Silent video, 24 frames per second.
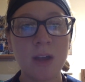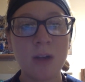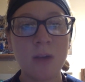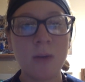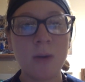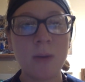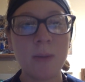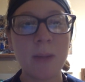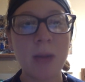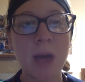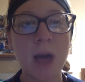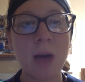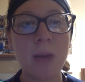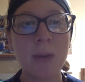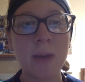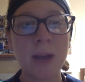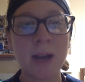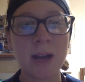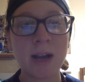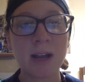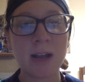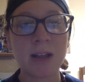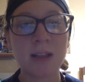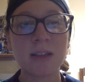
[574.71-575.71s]
When
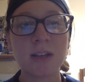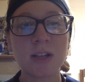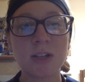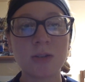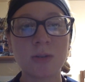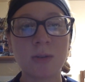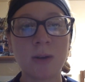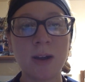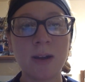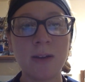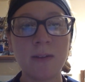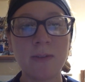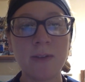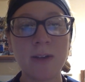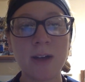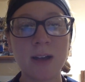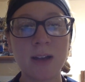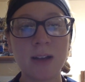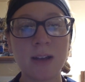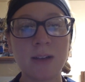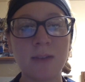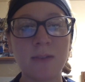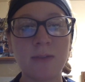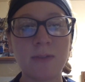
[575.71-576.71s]
palpated, the joint
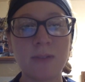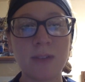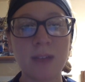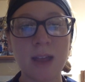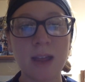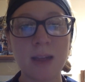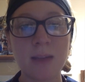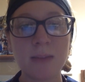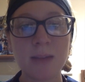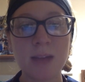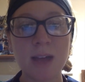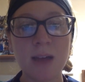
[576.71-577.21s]
felt inflamed